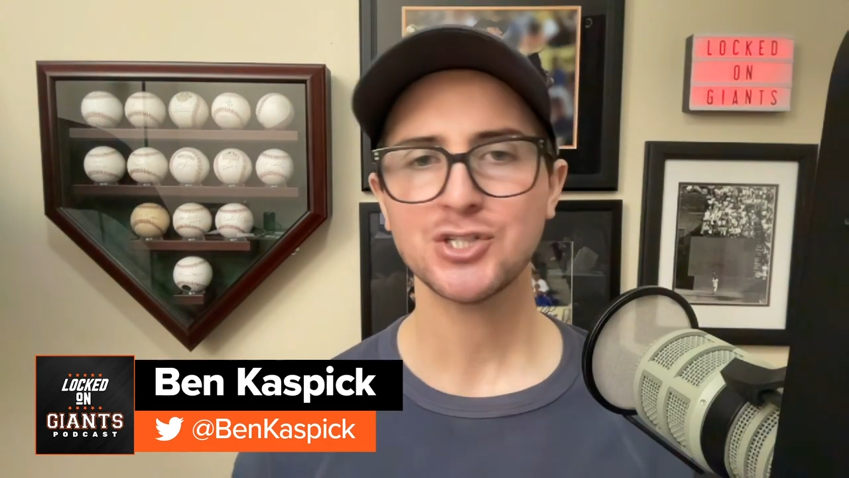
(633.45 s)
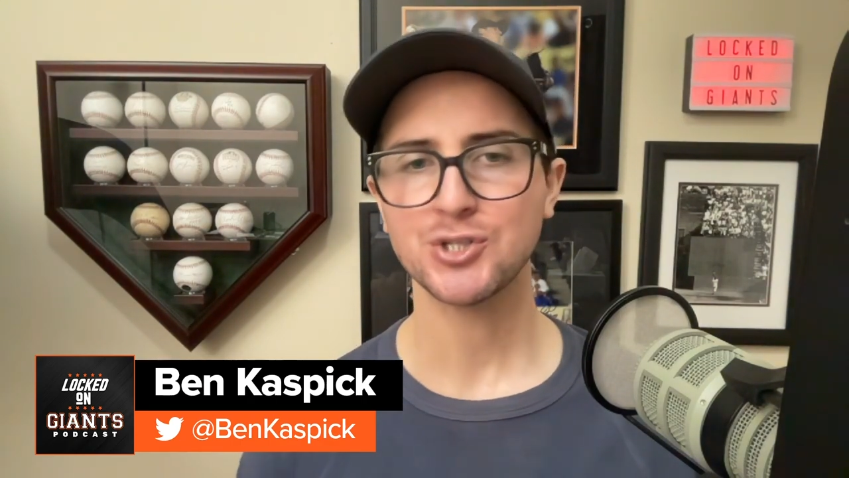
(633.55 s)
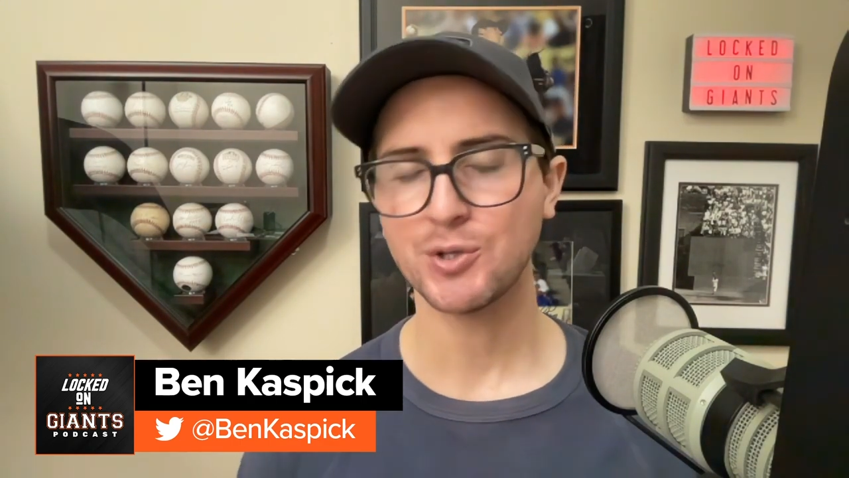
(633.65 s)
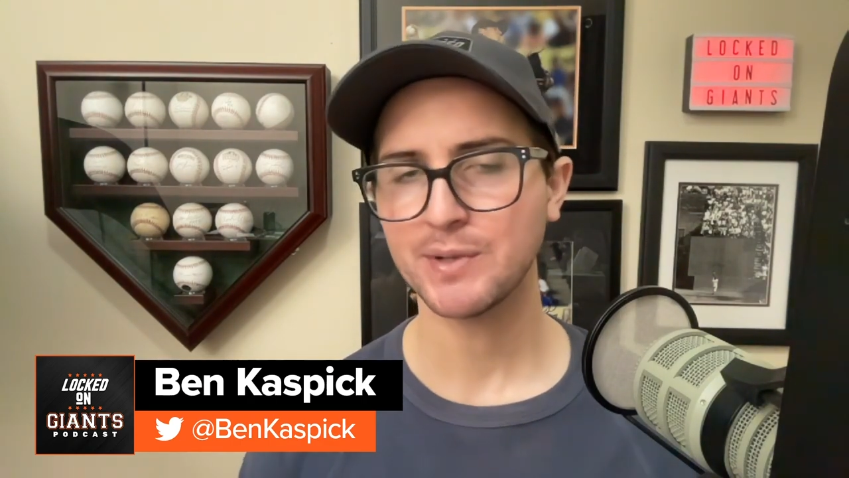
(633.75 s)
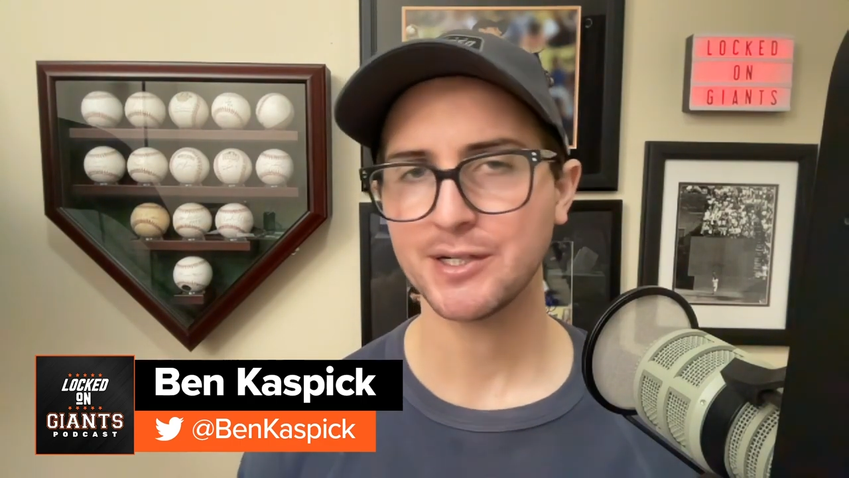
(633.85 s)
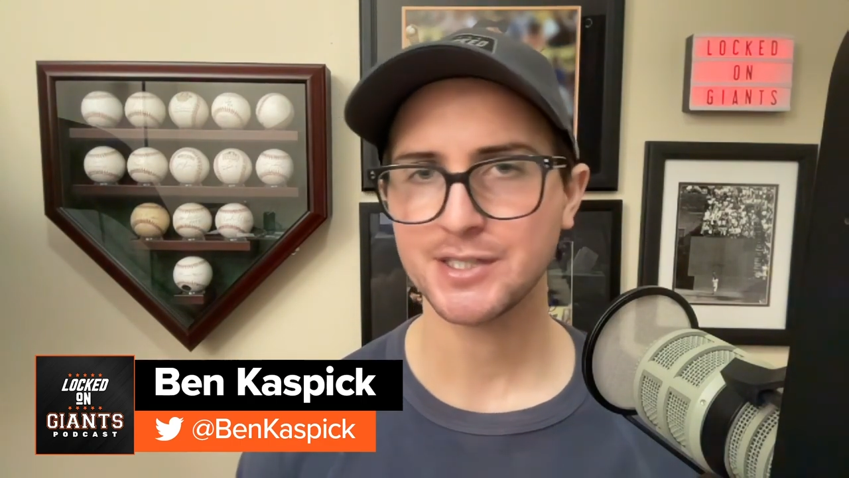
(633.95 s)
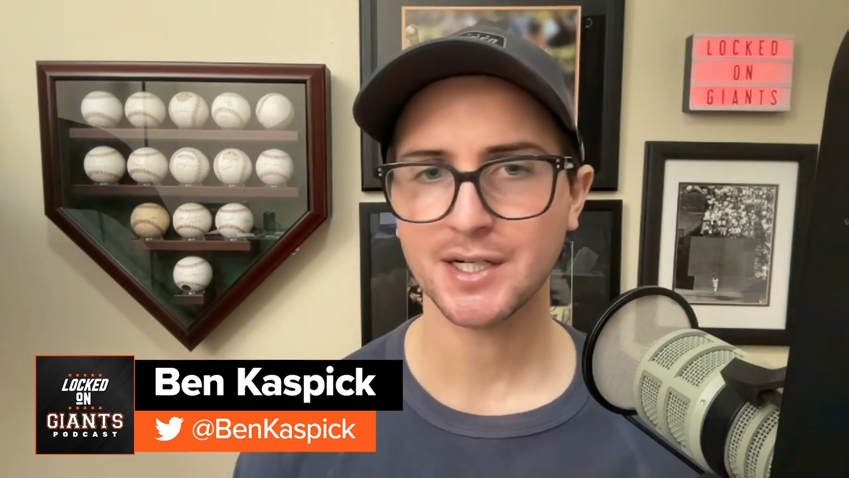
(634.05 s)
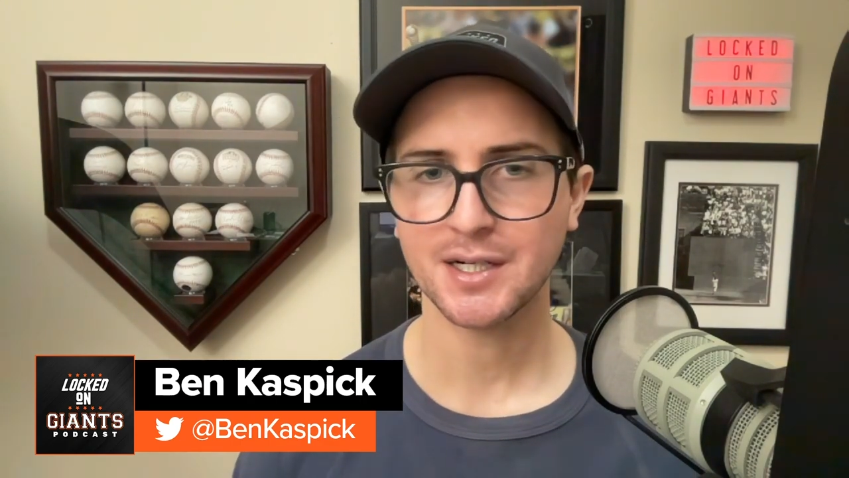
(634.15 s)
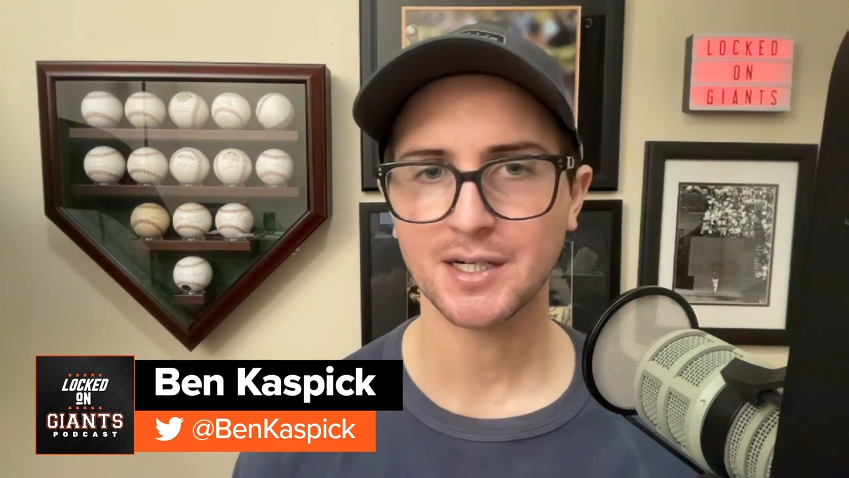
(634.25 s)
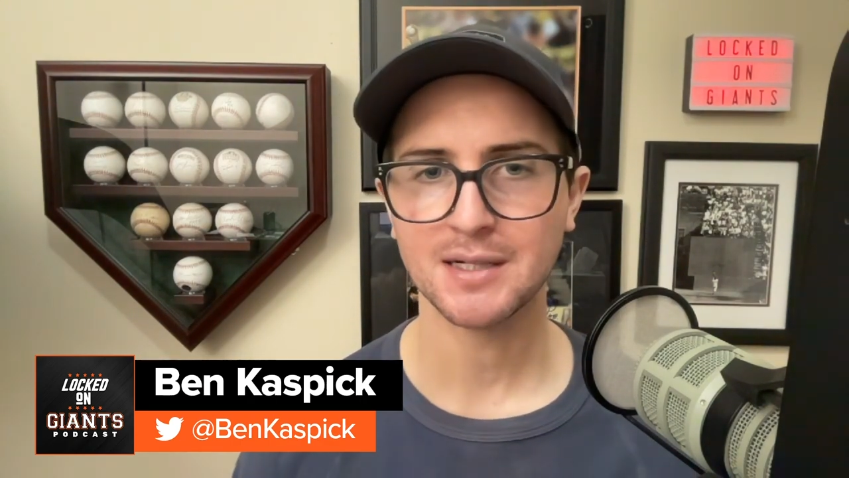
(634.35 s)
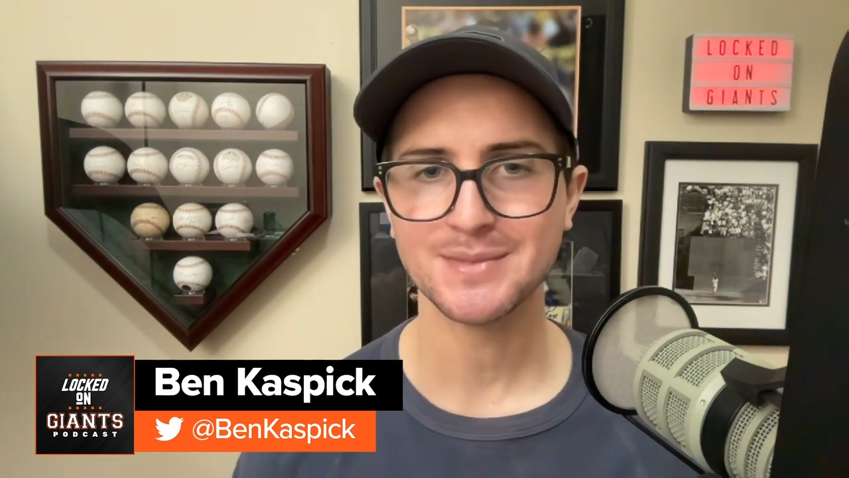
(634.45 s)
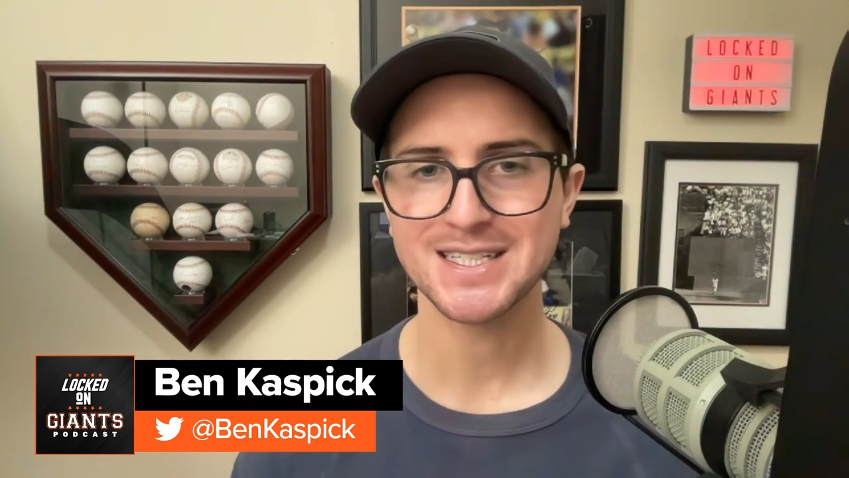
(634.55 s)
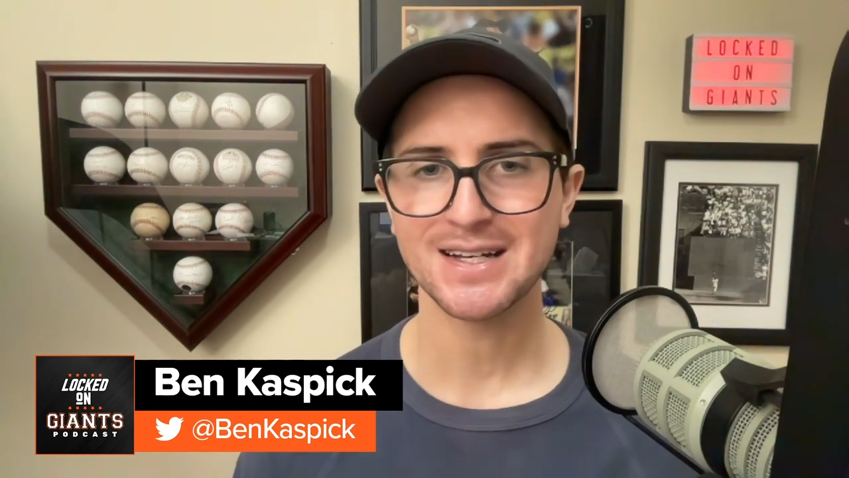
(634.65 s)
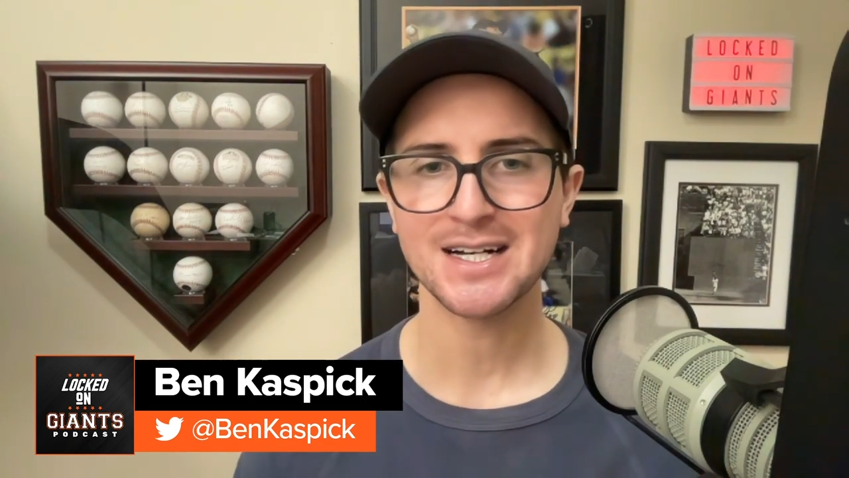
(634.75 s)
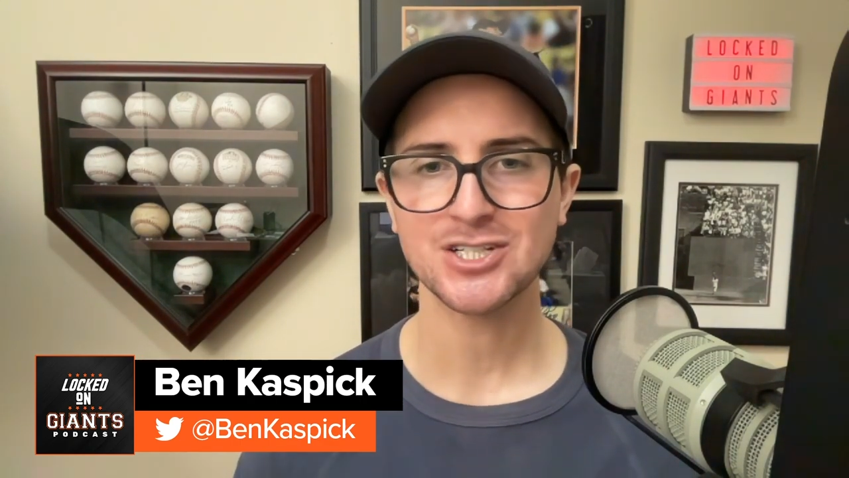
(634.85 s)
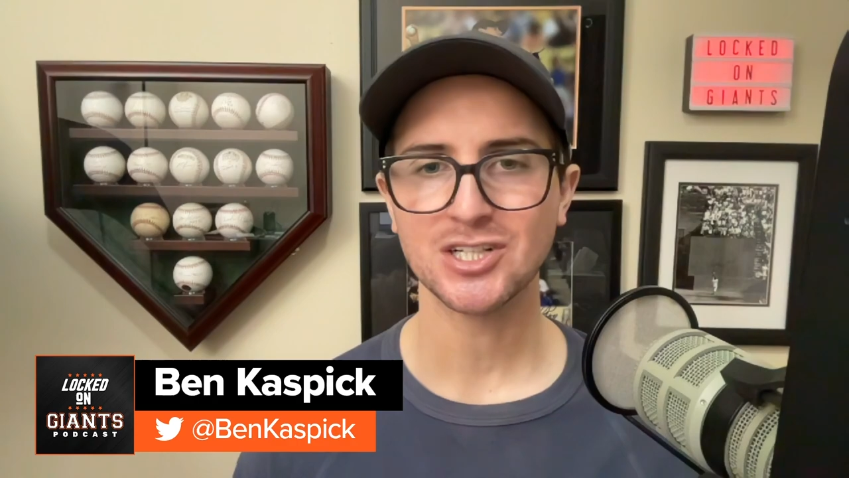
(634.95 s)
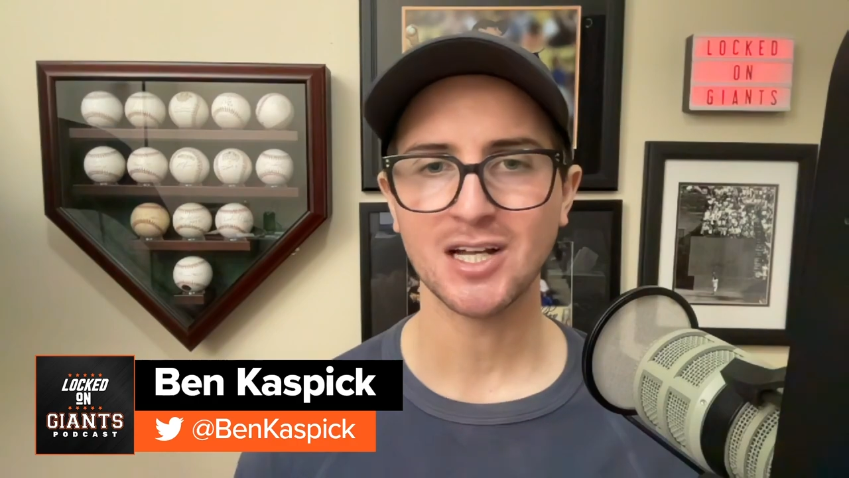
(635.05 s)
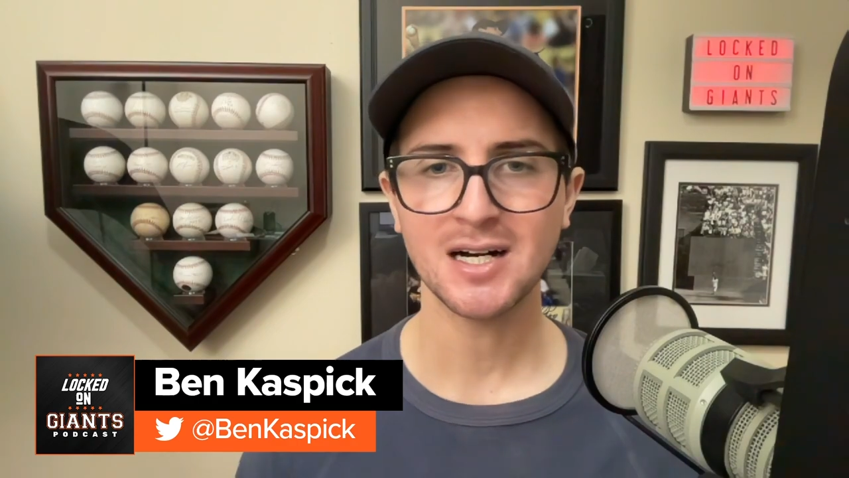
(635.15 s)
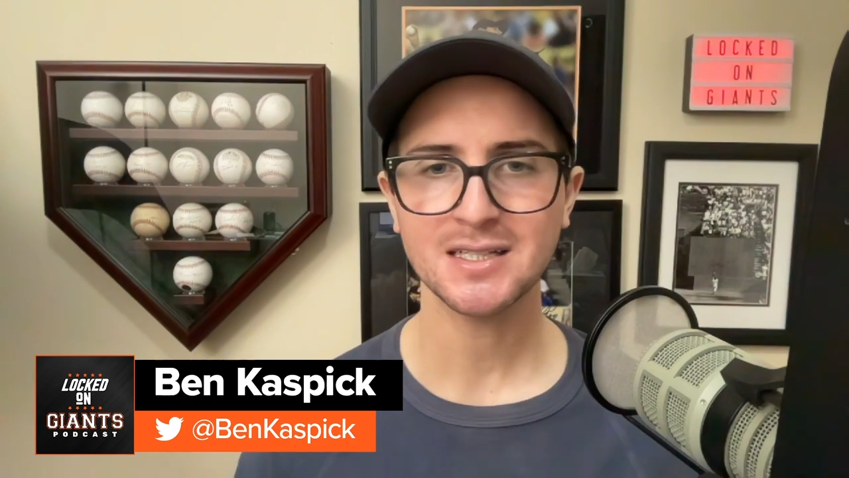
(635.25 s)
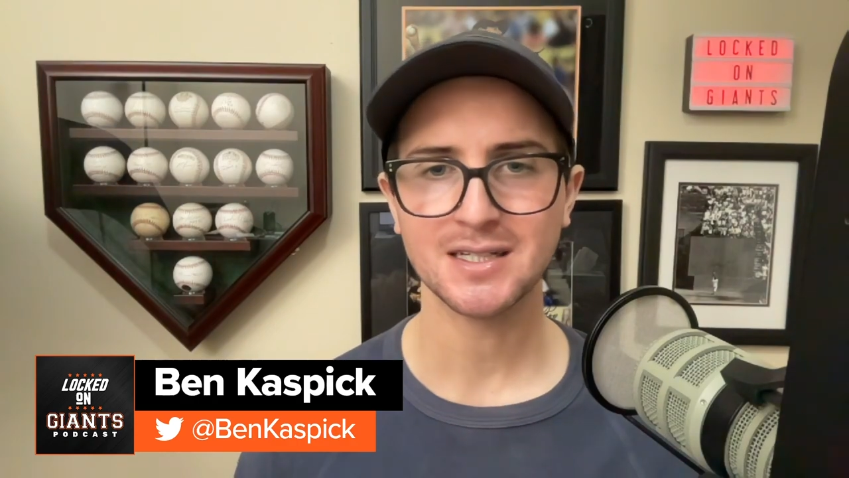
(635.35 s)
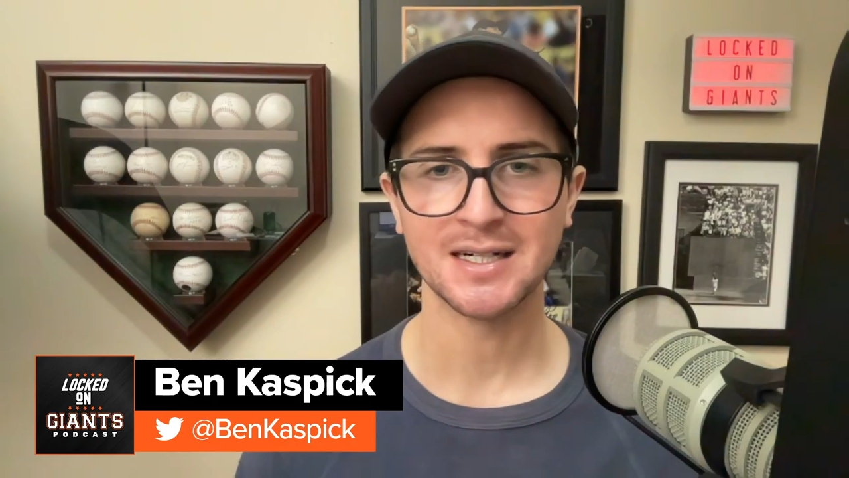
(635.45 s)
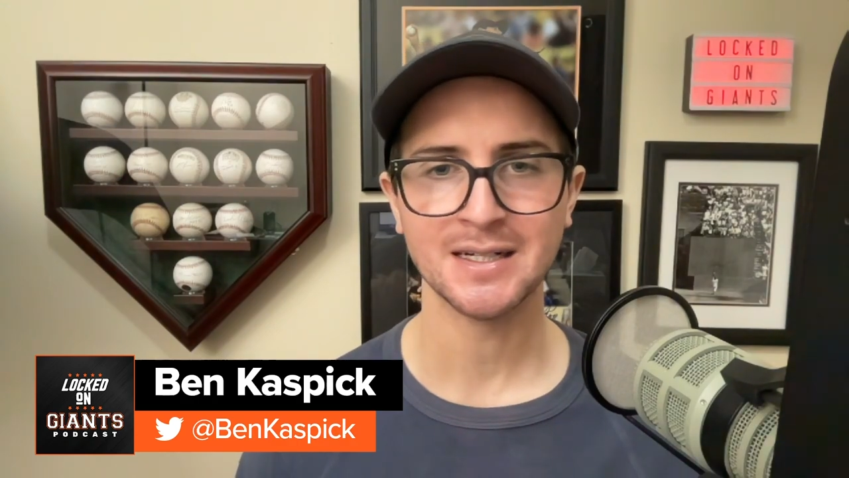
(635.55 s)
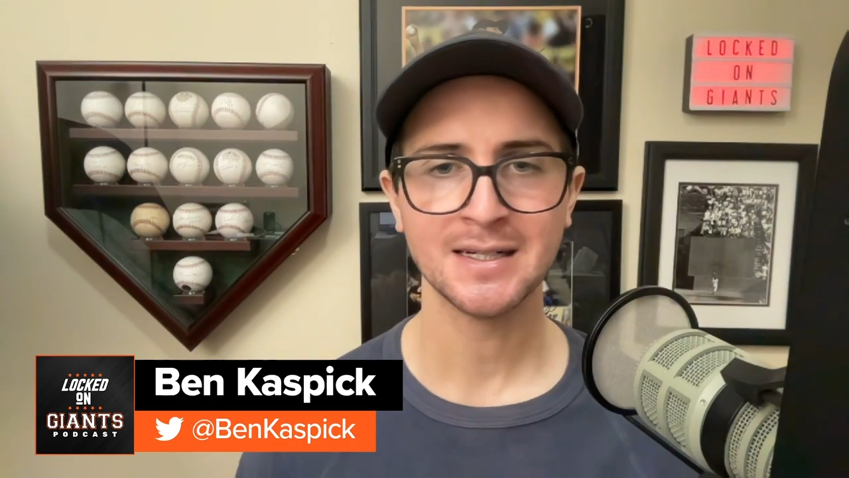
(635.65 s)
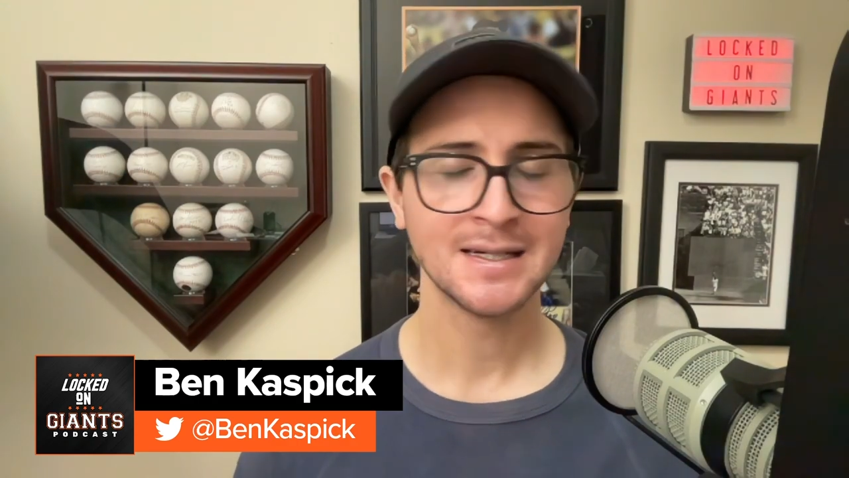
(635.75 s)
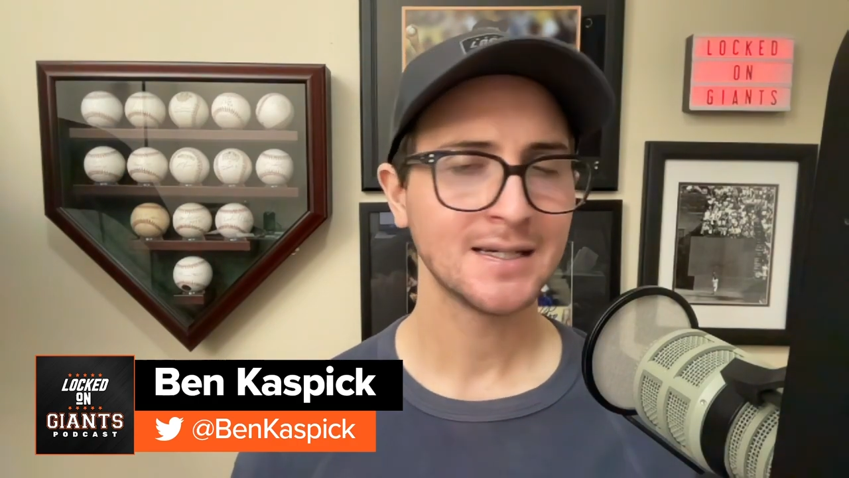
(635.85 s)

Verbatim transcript: SoRare.com/lockedon,